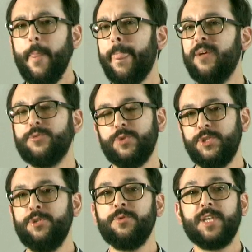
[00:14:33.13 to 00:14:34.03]
This was
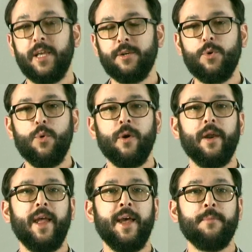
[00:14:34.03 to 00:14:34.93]
used in
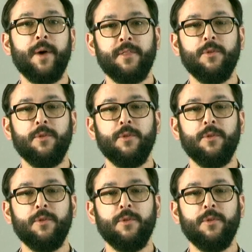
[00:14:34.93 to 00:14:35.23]
court and by